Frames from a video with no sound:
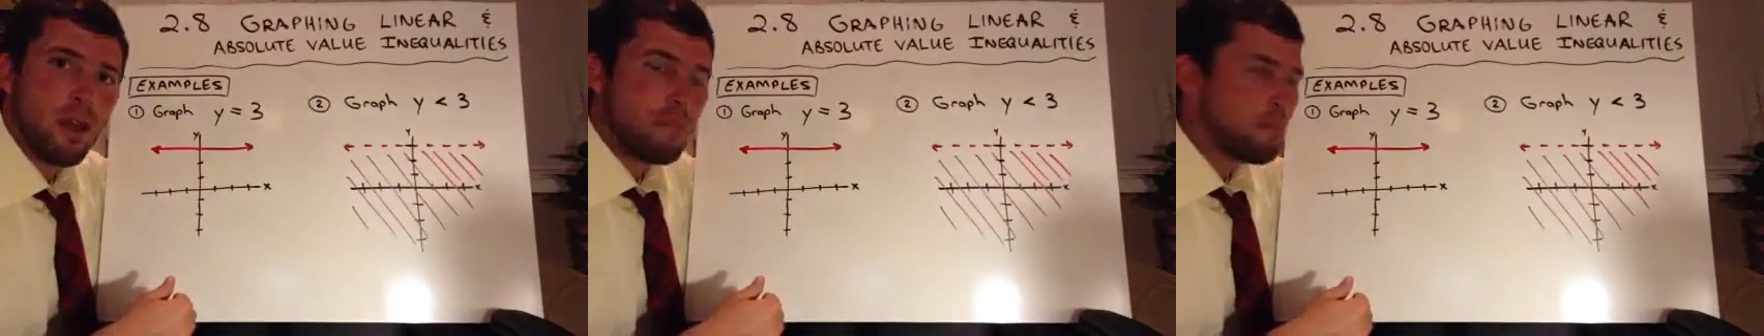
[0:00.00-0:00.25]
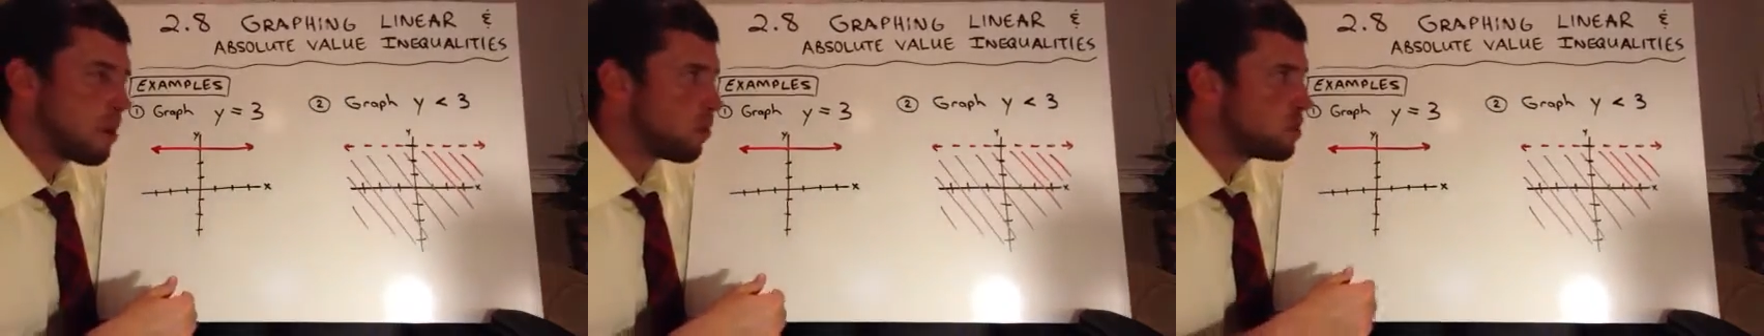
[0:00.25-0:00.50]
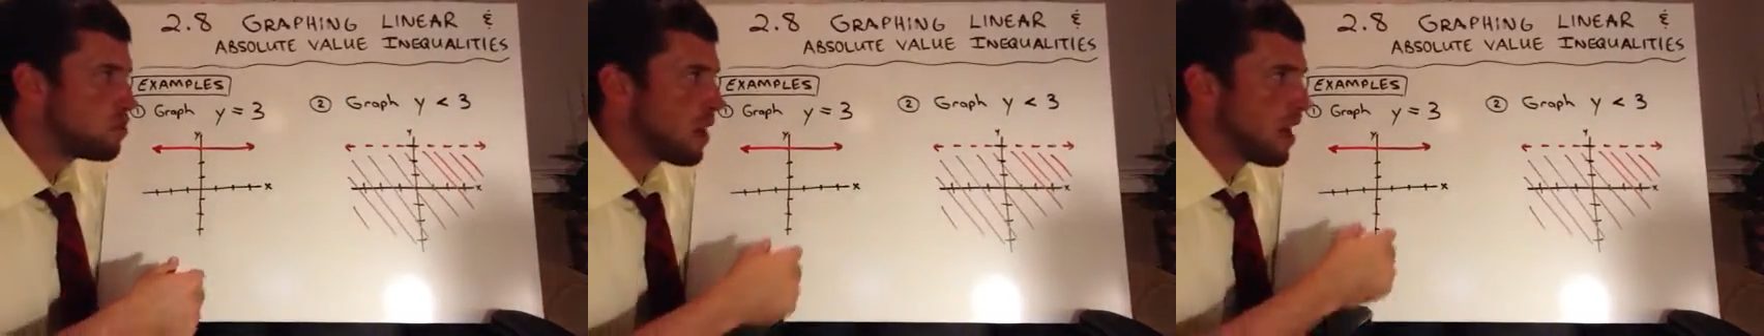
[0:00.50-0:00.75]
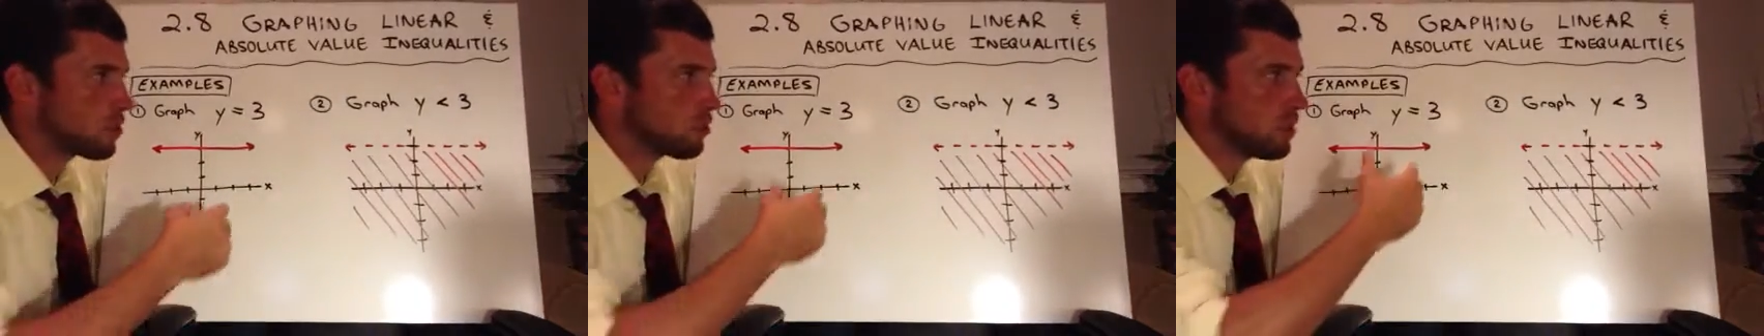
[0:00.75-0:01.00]
But when you
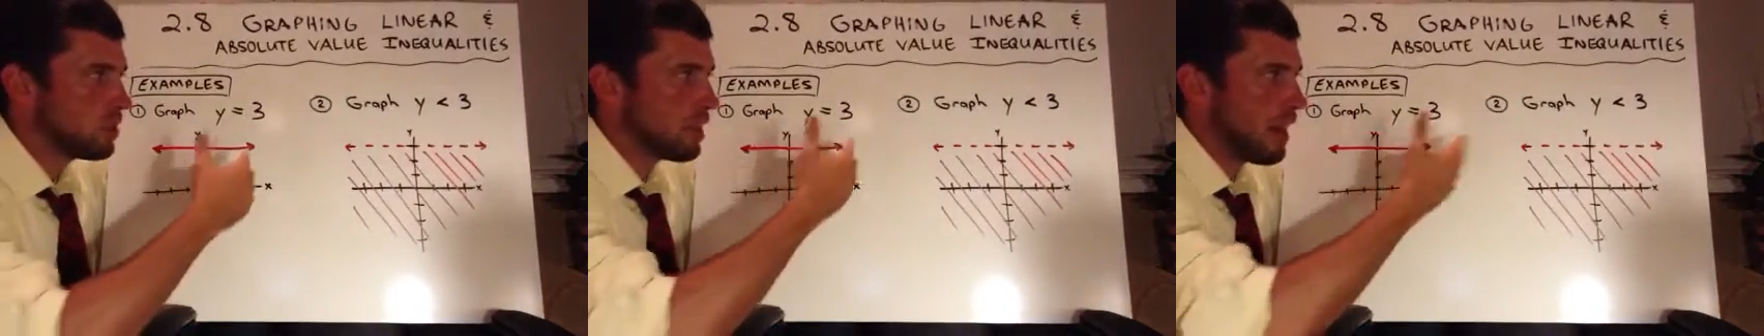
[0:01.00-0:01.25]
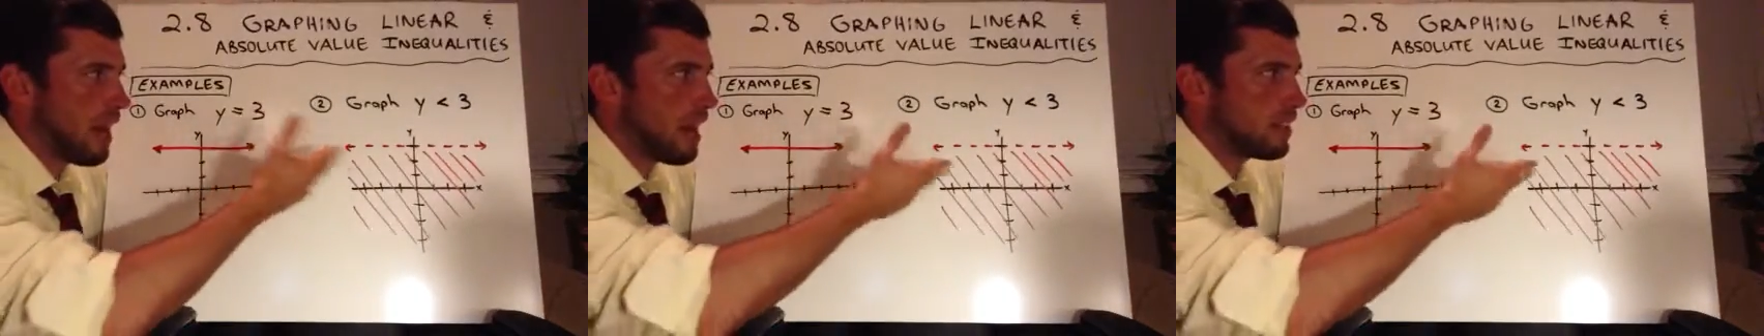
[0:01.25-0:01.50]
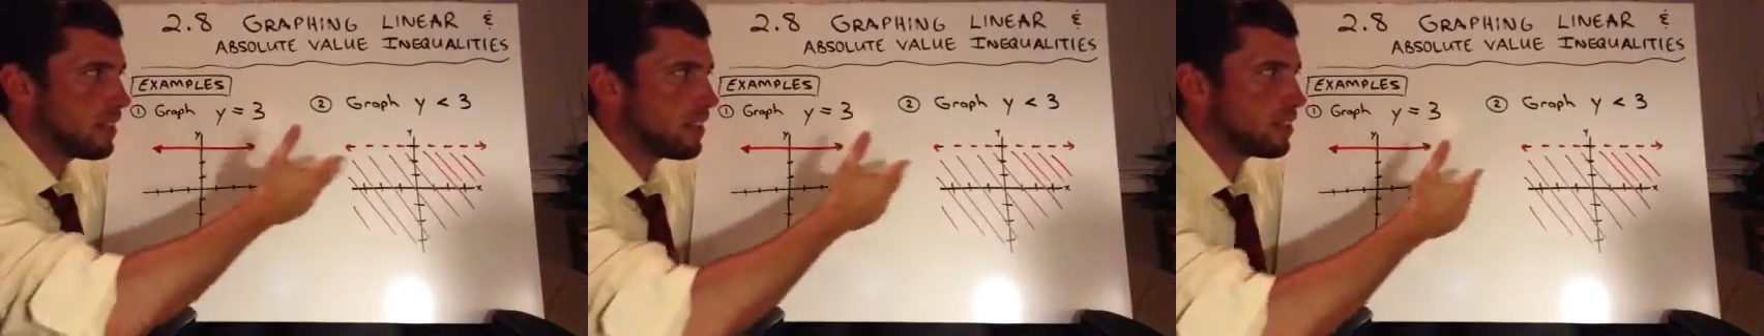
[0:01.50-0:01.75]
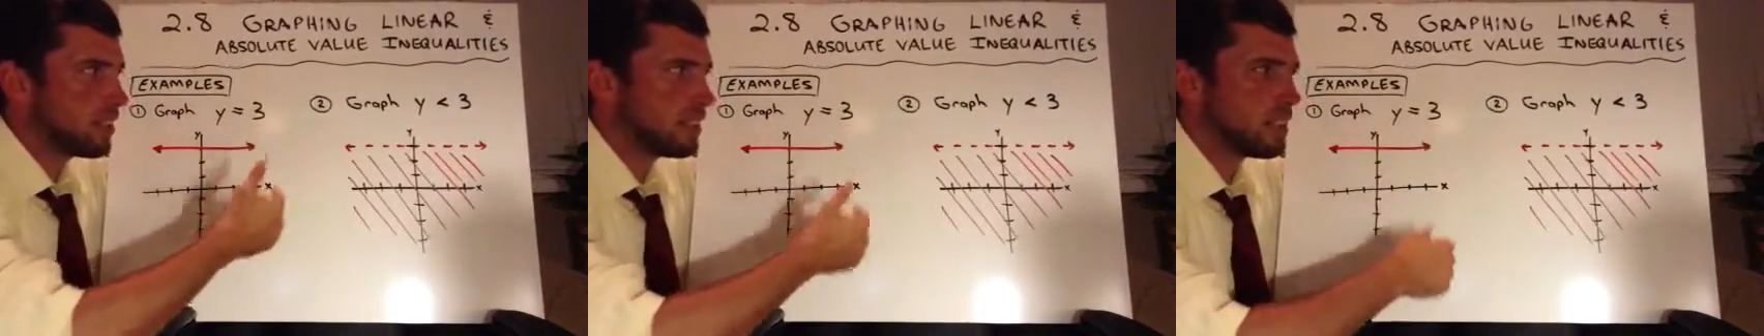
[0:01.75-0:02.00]
actually add
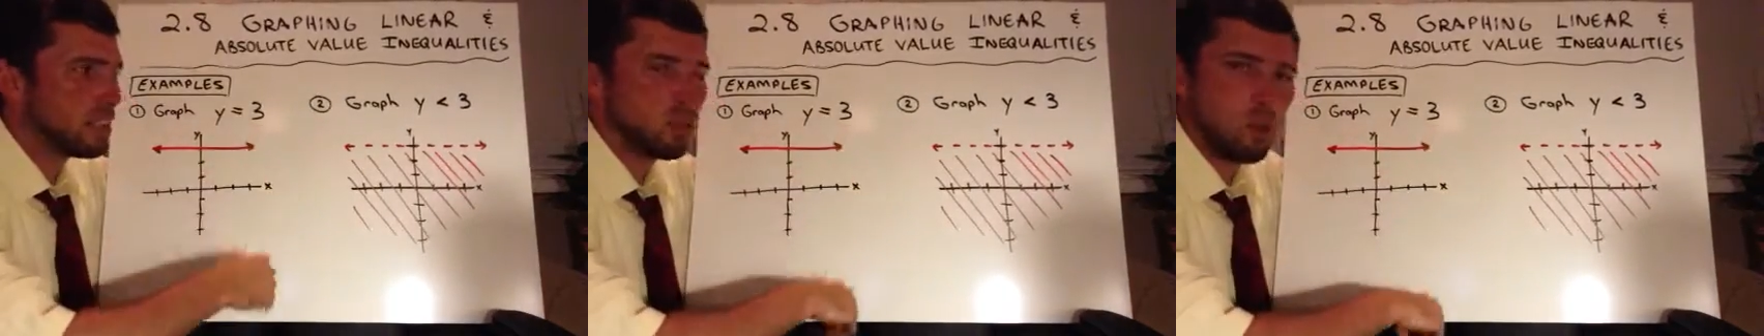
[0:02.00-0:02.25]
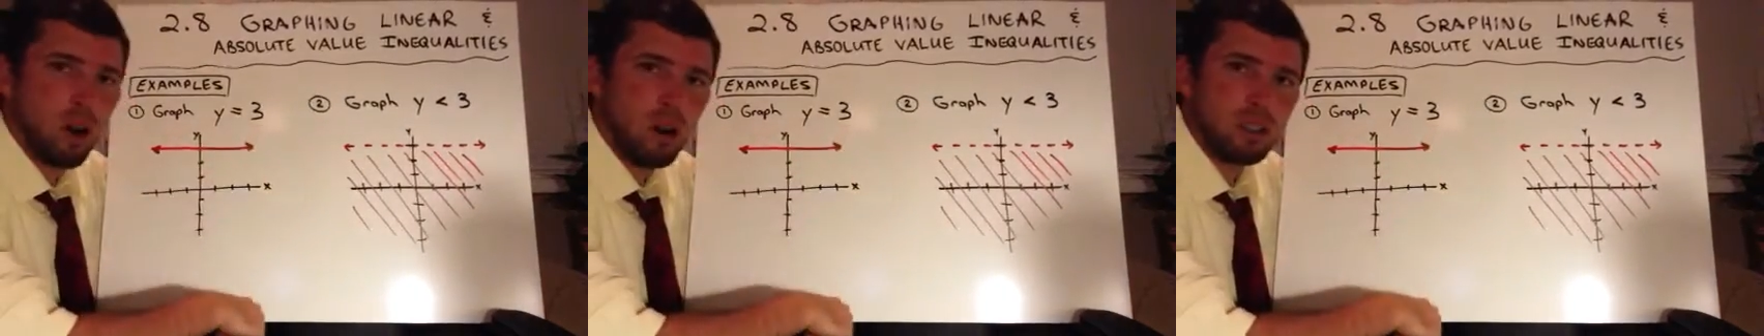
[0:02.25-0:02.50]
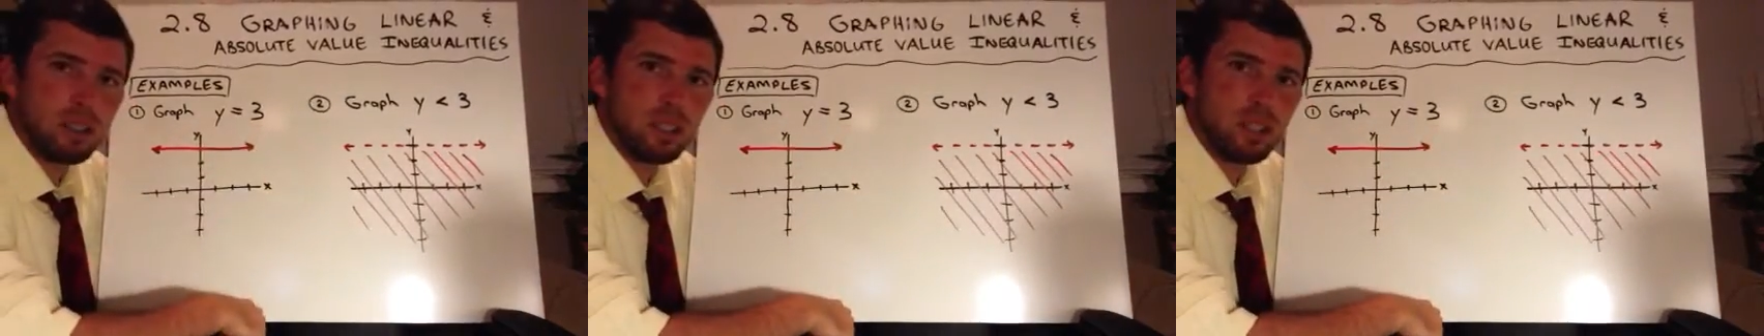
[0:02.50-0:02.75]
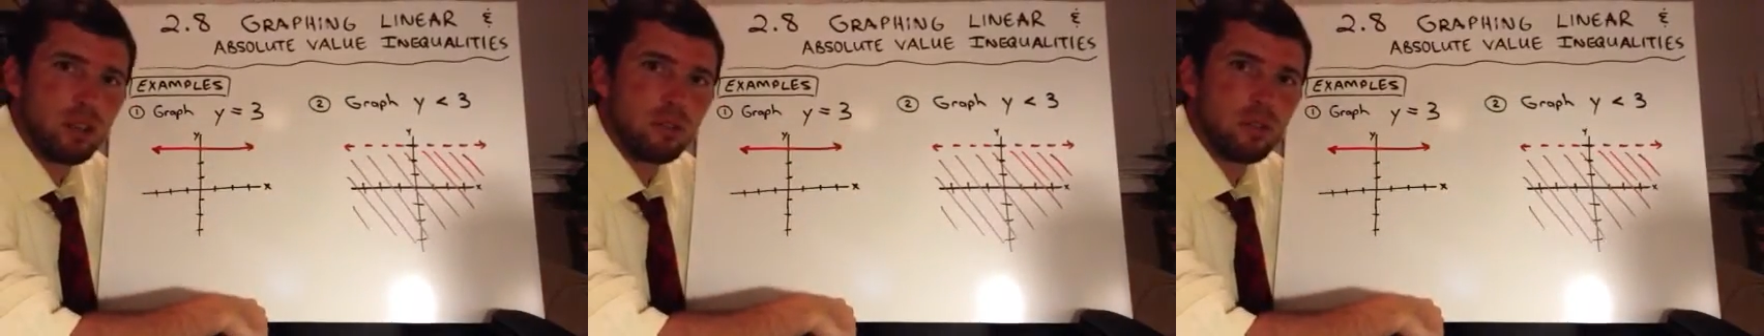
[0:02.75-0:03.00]
in an inequality,
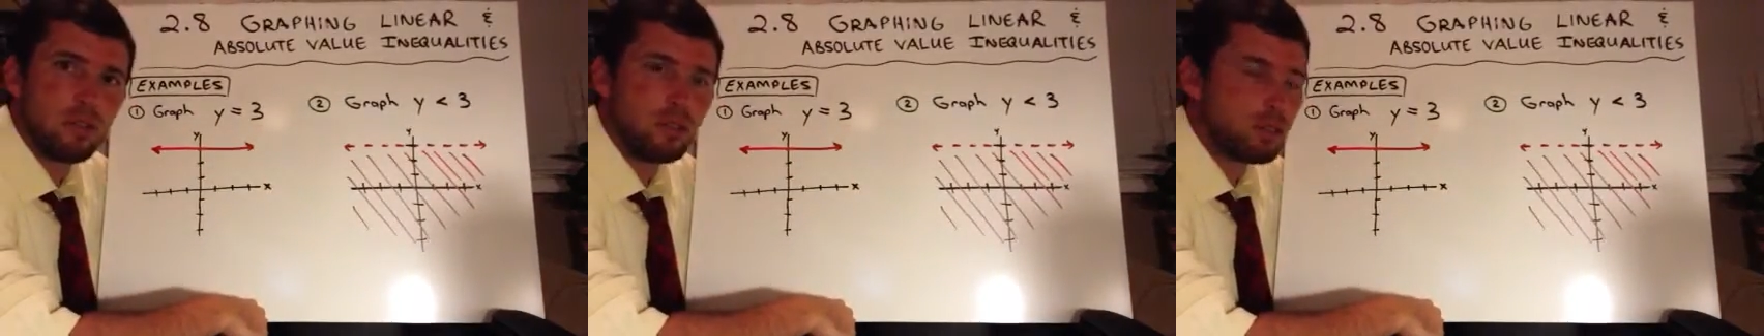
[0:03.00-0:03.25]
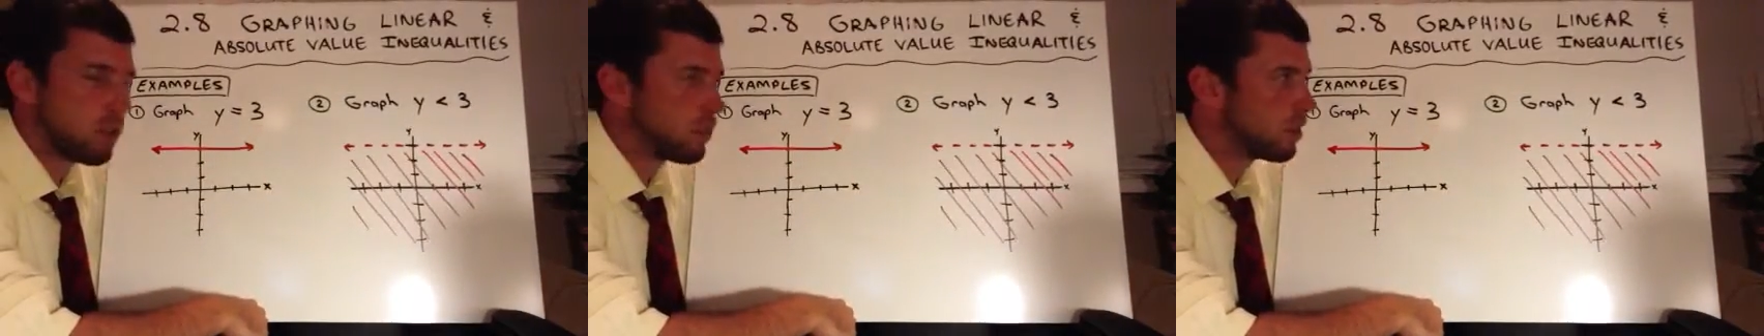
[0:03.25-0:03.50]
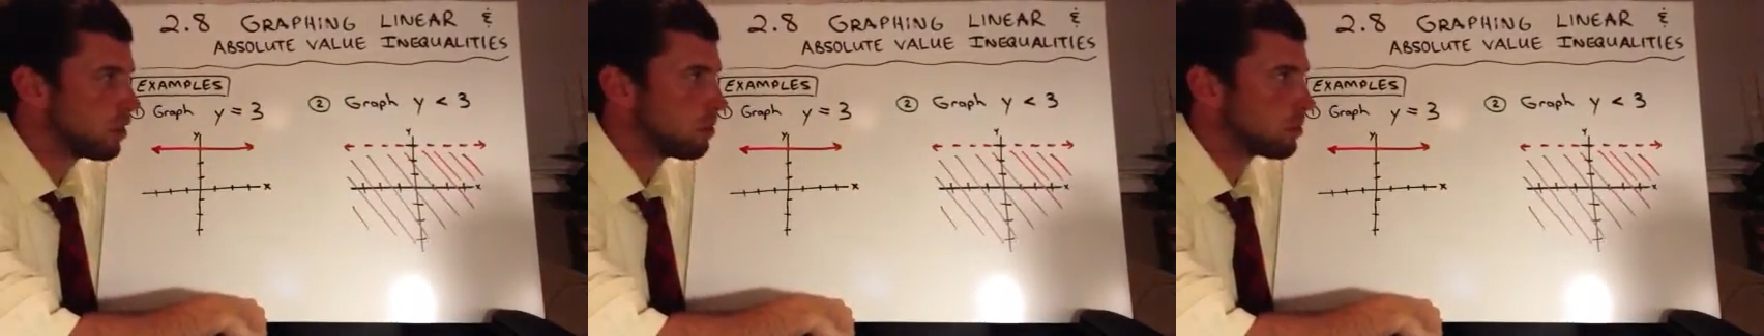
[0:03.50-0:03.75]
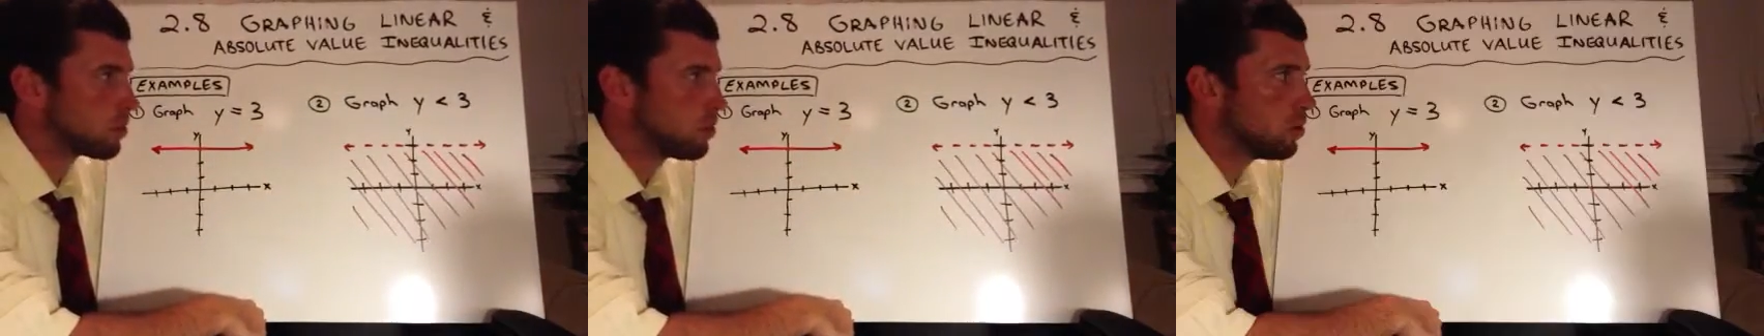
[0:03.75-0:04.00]
if you look over here at
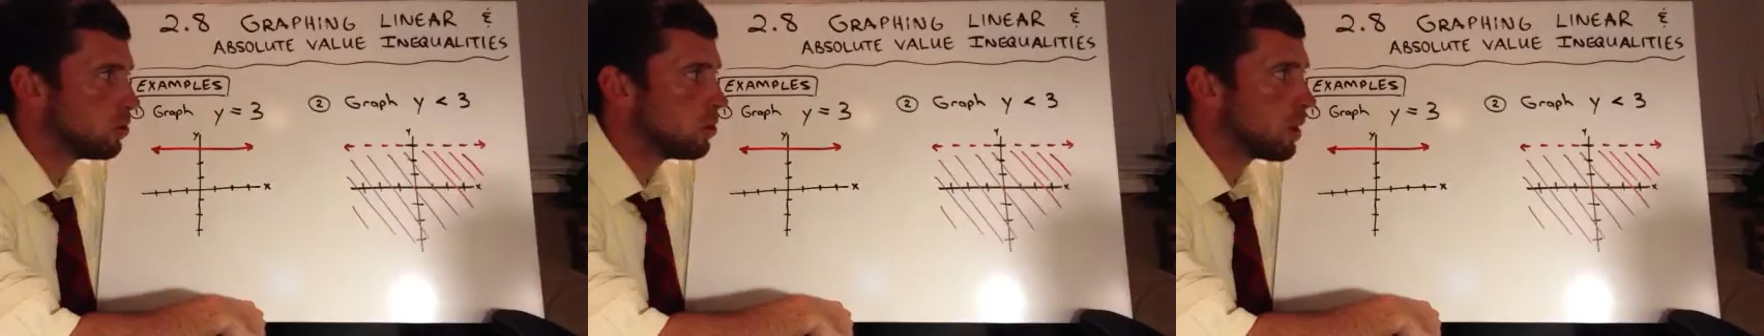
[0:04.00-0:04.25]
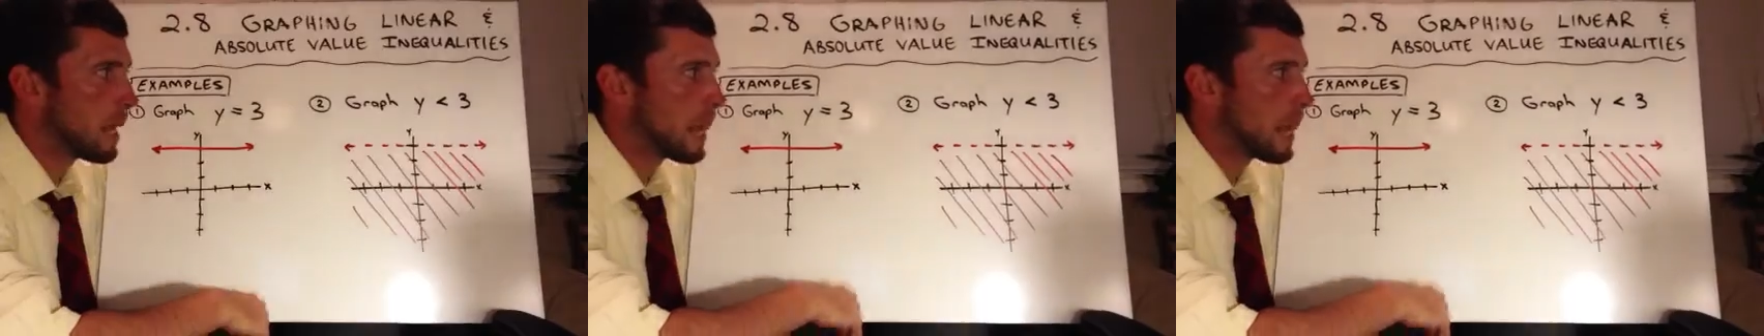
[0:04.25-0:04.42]
number 2,